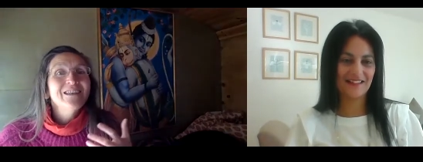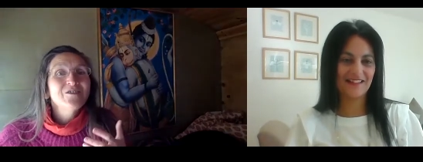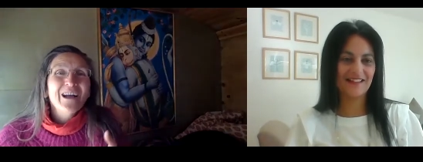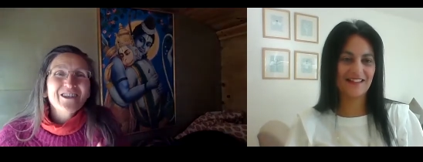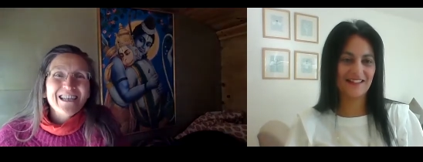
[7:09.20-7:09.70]
Speaker 1: to
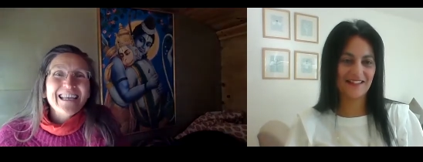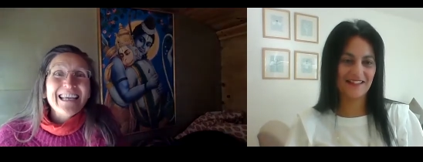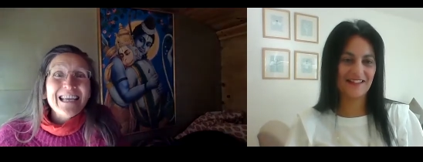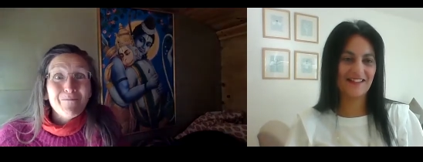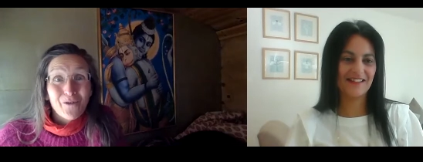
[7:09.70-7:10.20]
actually
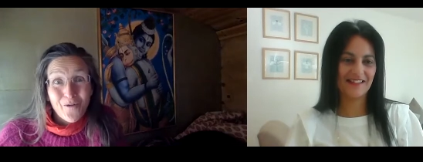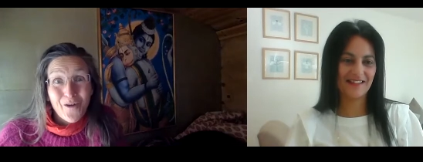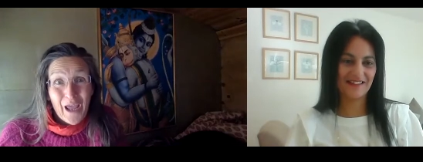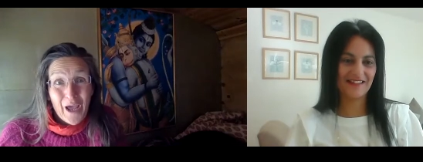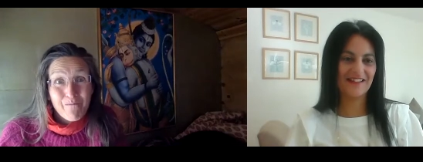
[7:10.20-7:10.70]
keep doing
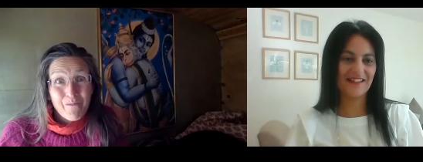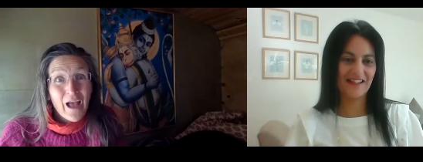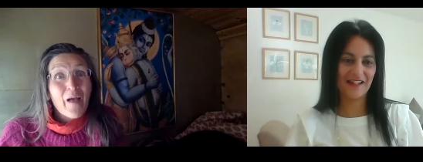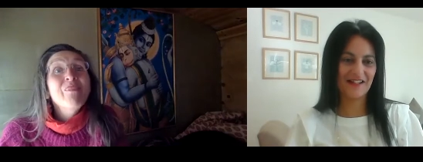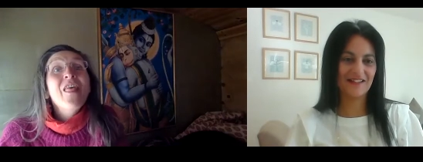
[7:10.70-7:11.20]
it
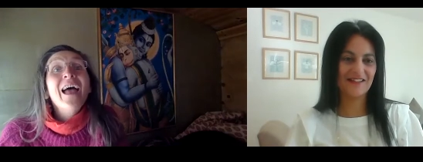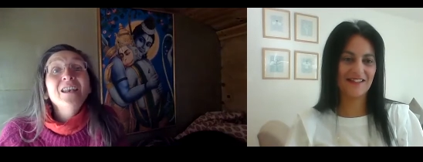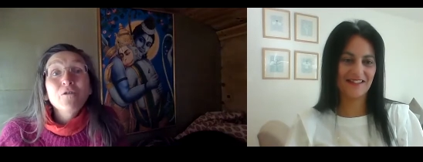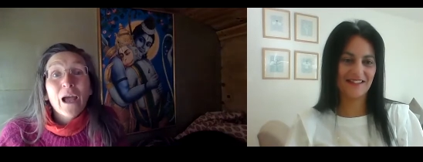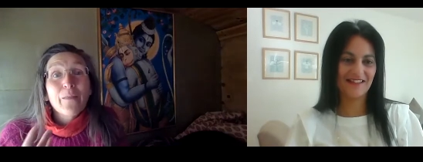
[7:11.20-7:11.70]
and yeah. then
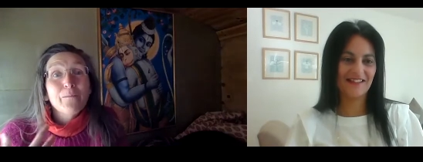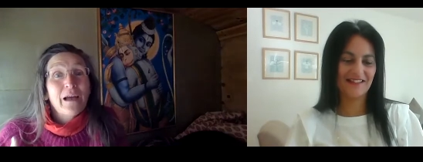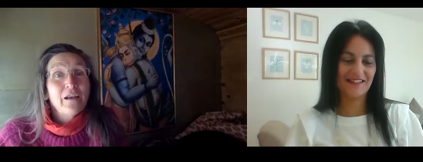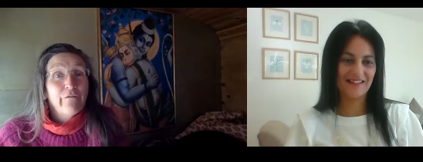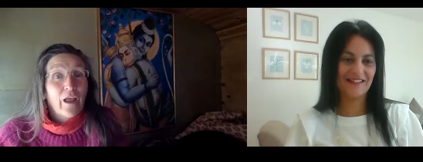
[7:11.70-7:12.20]
get the
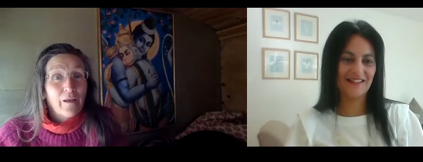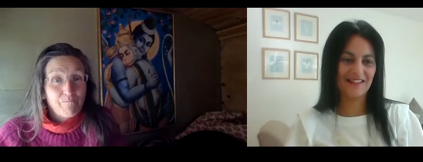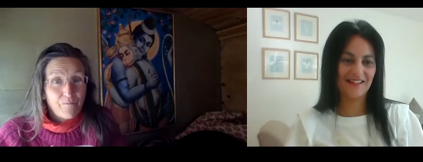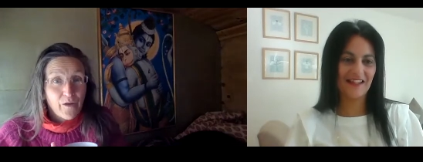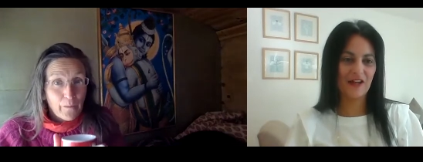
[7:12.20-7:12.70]
benefit.
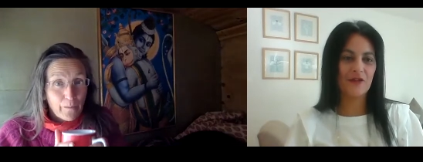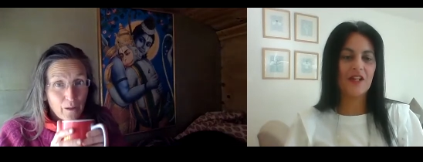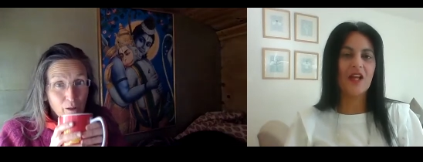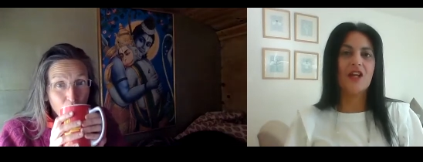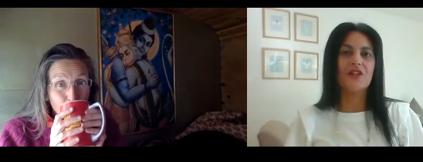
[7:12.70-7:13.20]
Yeah. yeah.
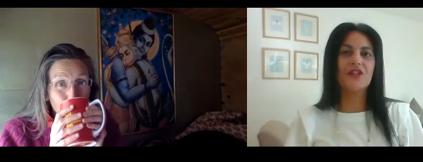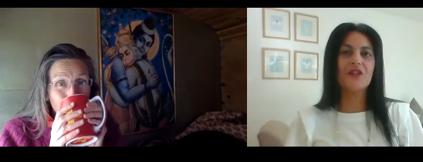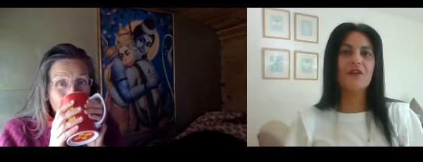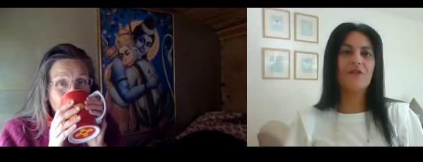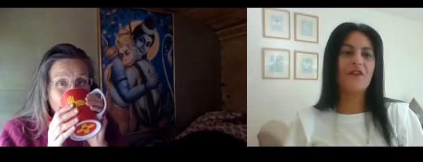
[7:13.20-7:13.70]
Do
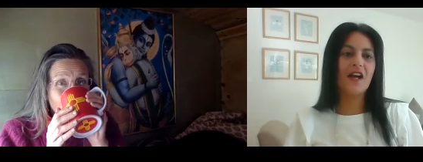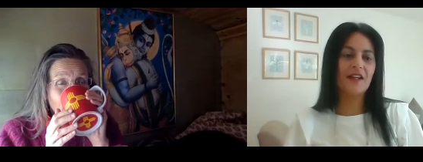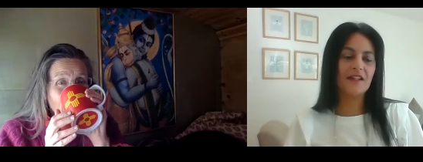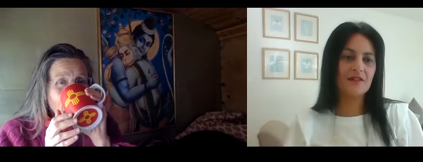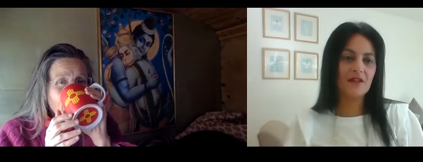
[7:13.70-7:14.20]
you
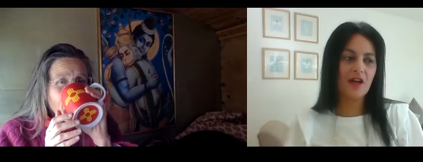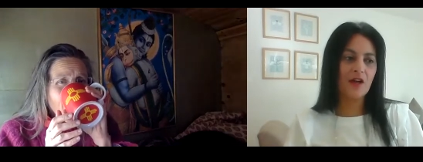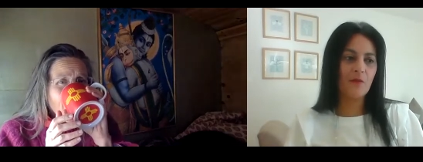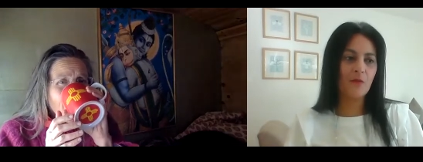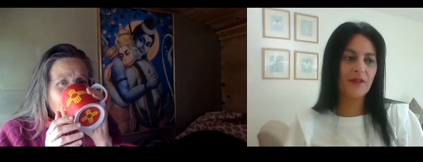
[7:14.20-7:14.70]
find
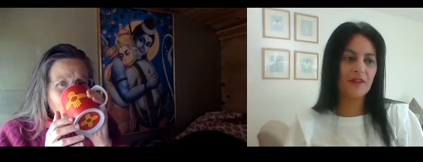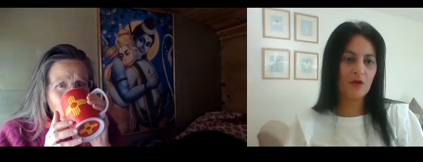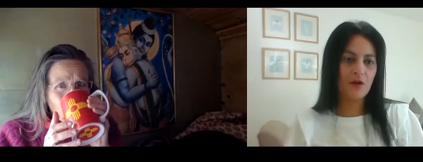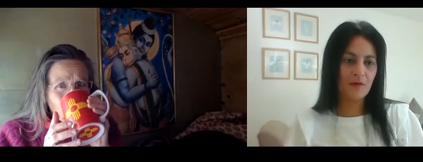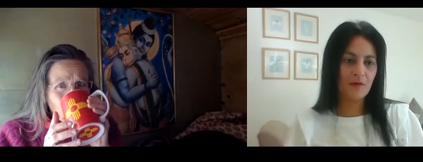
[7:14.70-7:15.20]
um, with
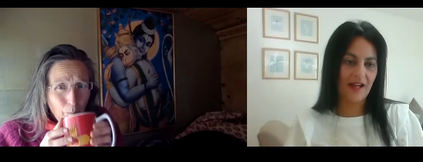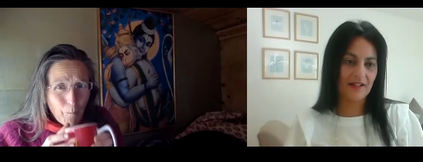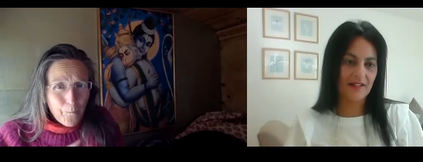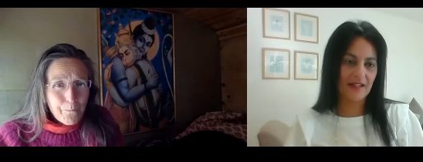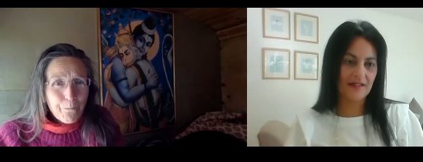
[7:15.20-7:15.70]
Speaker 2: your
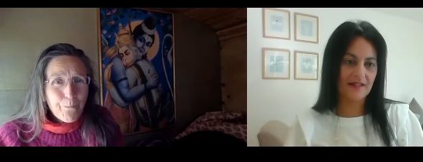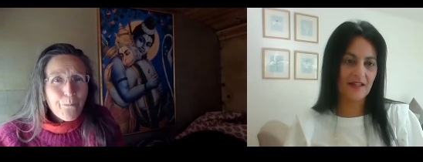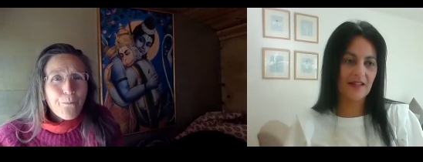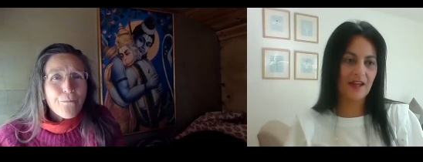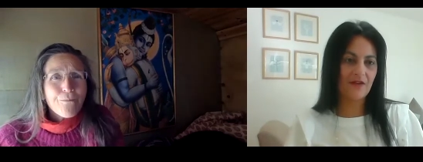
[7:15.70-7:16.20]
practice
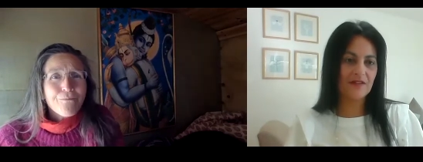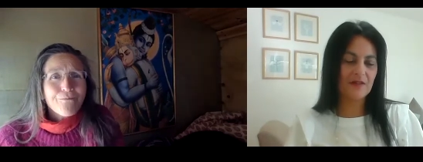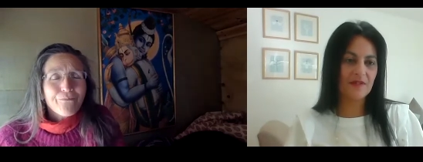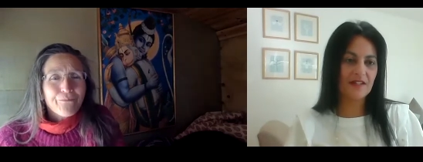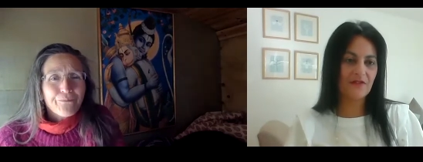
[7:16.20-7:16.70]
that there are
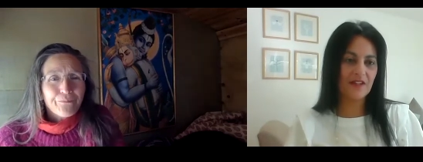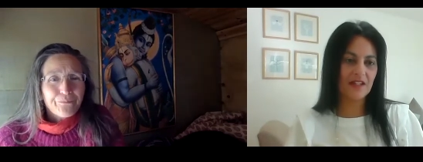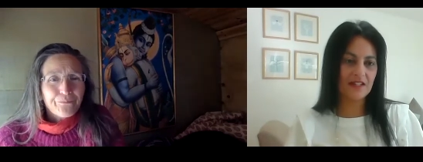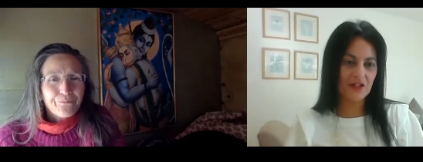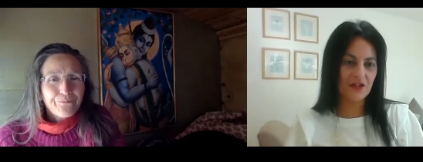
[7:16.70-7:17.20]
specific
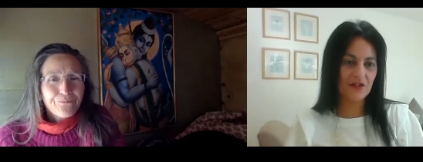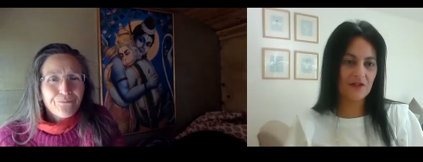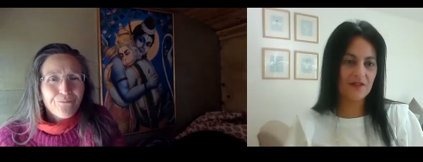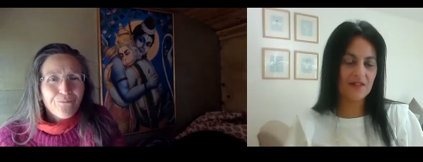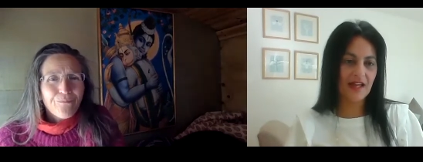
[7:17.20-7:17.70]

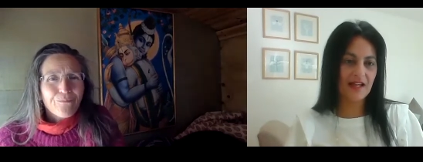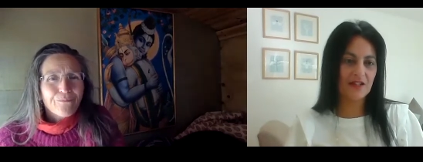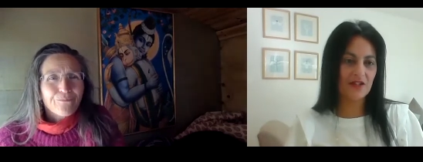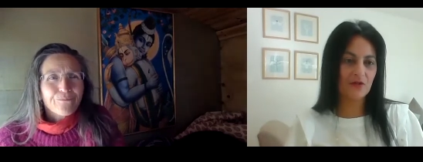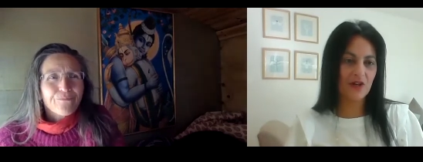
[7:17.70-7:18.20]
conditions that
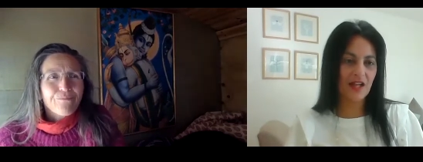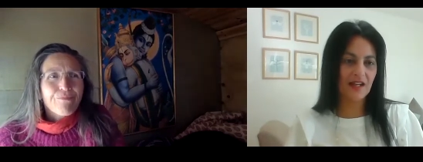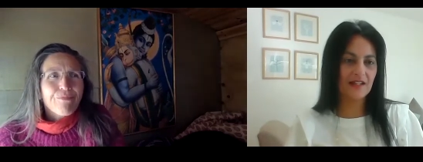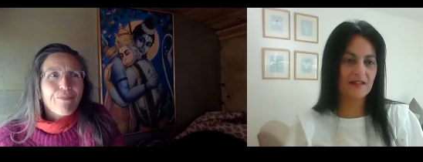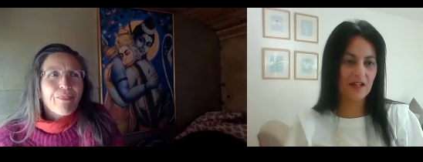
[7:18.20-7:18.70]
your
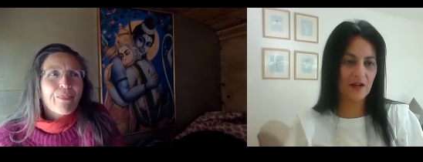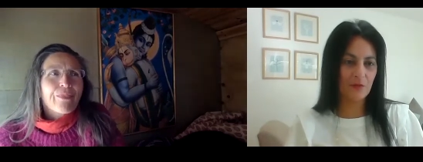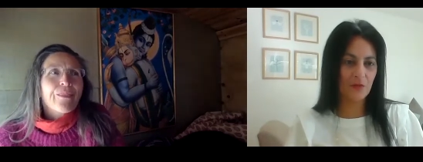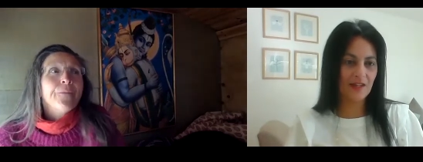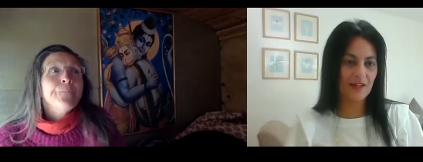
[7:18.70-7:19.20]
clients
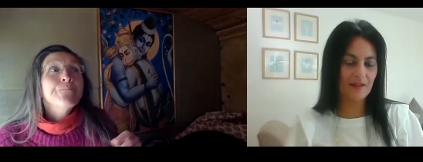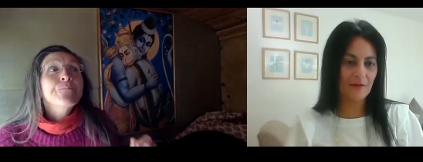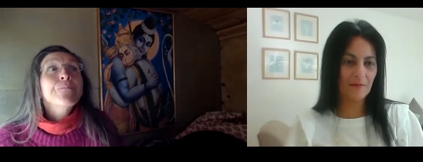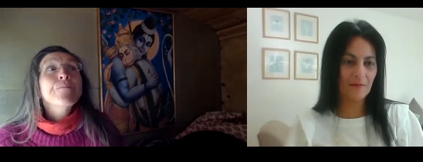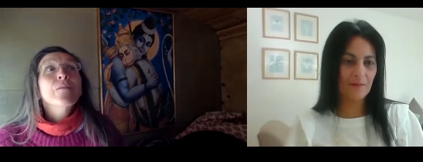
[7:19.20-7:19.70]
come with?
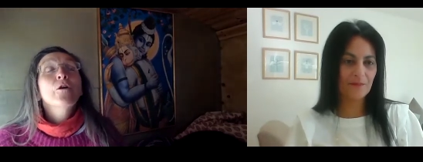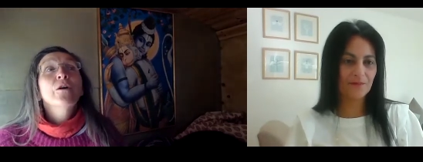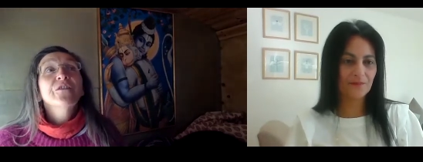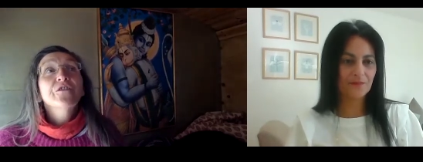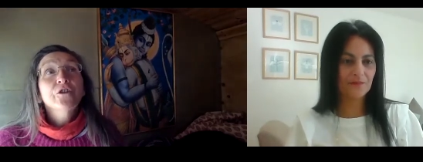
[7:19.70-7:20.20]
Oh,
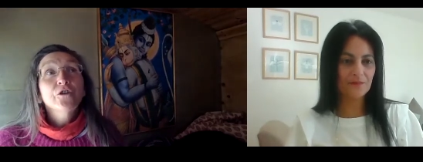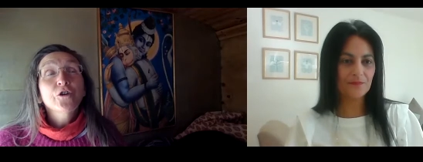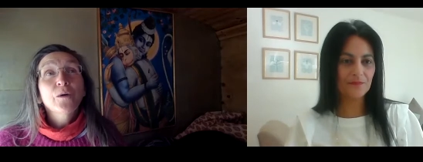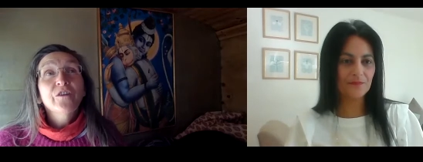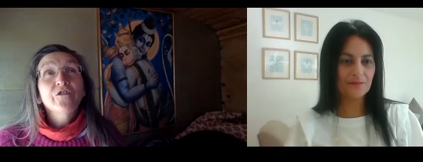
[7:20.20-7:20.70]
it's
Speaker 1: a good
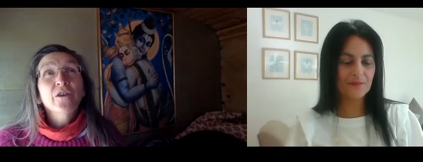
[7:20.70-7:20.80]
question.